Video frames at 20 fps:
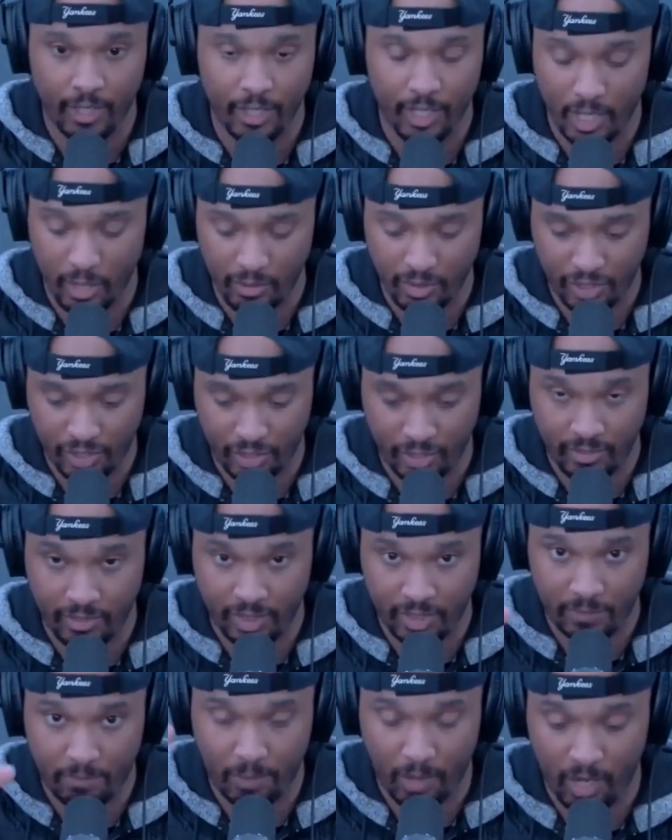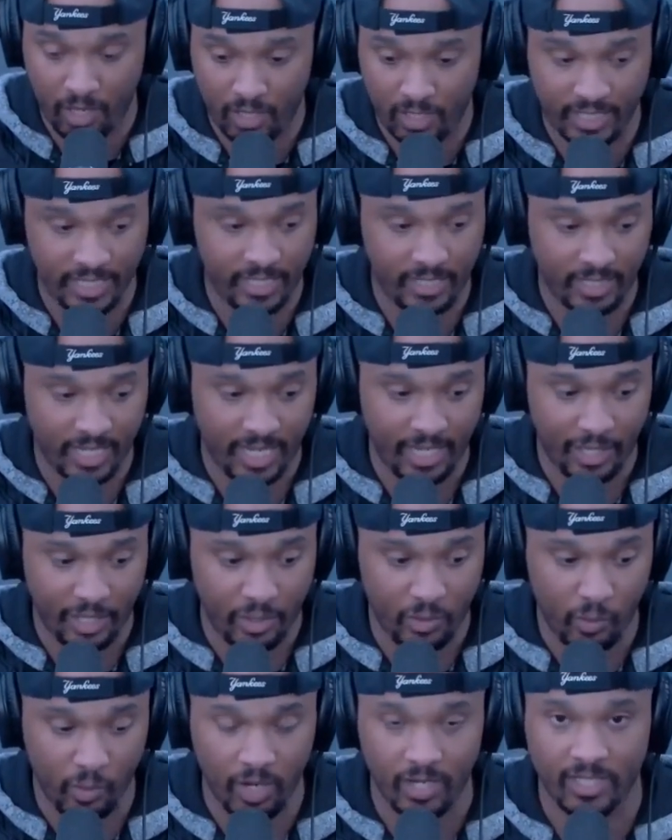no shirt, sparkling like
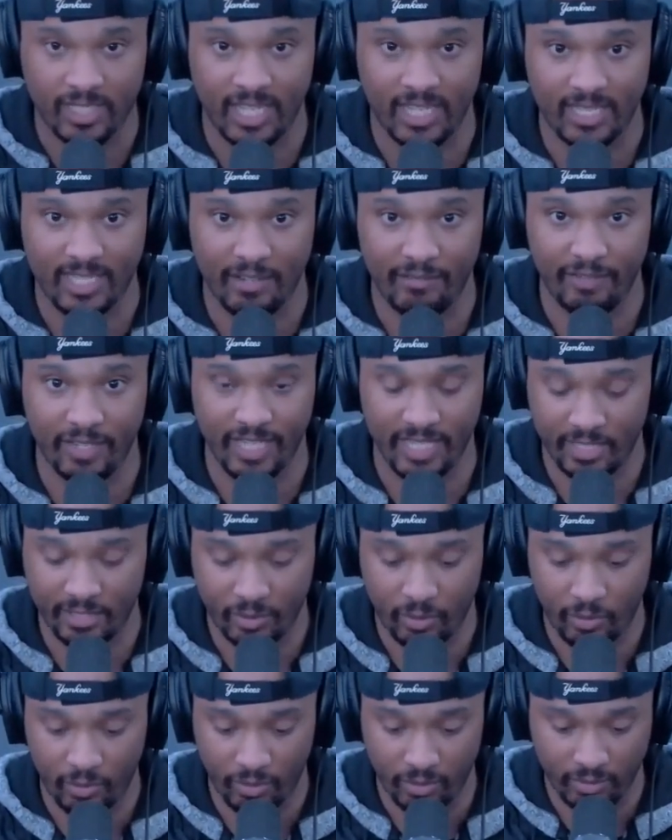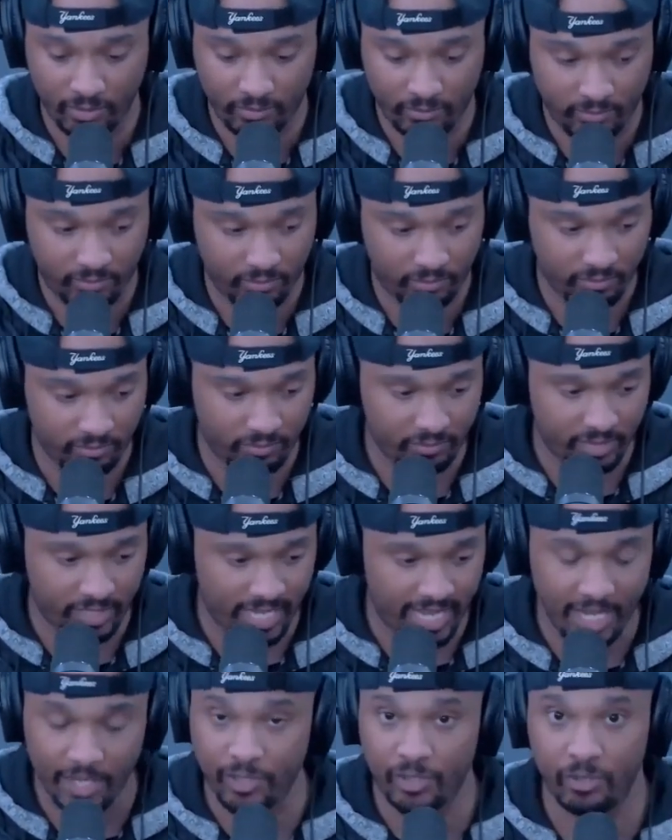you worked at Tiffany's or
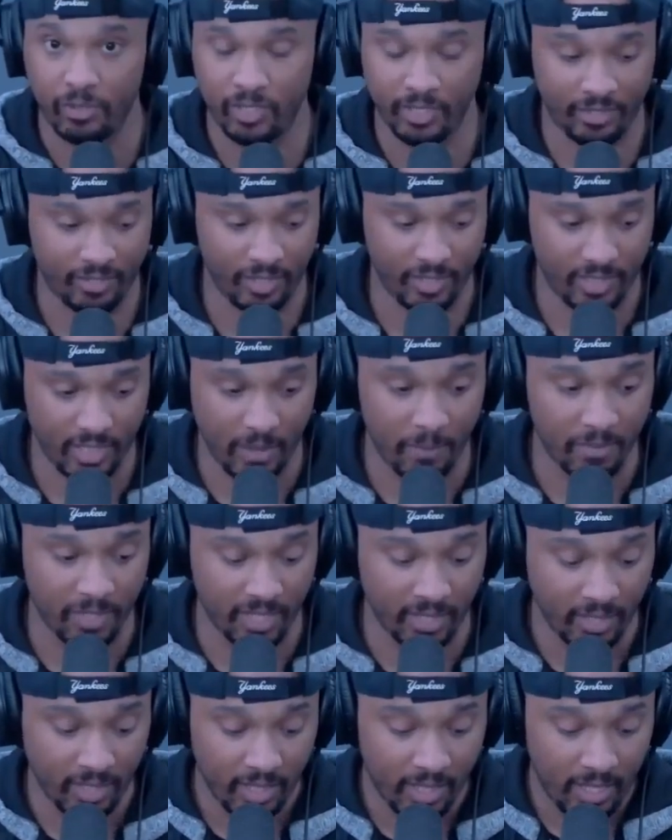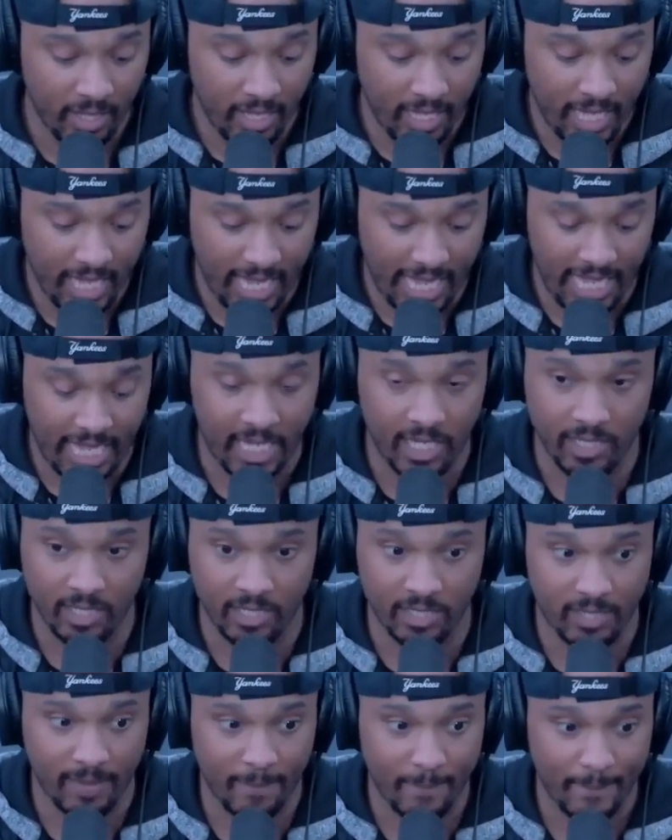K Jewelers or something. And